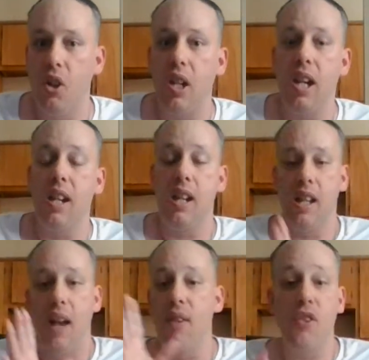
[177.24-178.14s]
Okay,
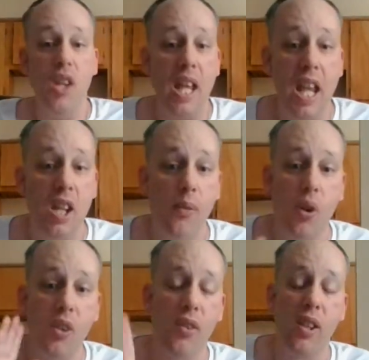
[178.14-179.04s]
I'm not saying I hate him
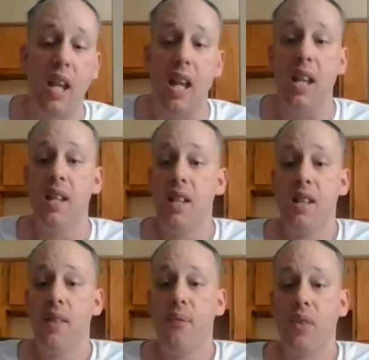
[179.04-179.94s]
or anything like that,
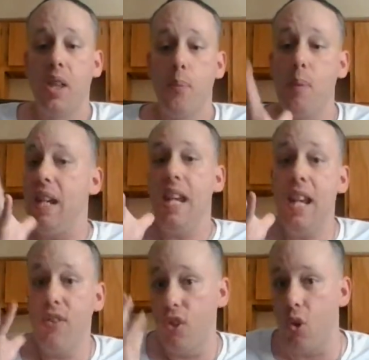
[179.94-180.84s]
but
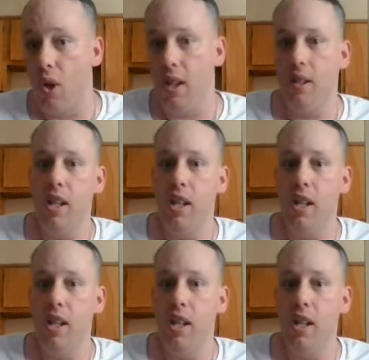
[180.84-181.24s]
he's annoying.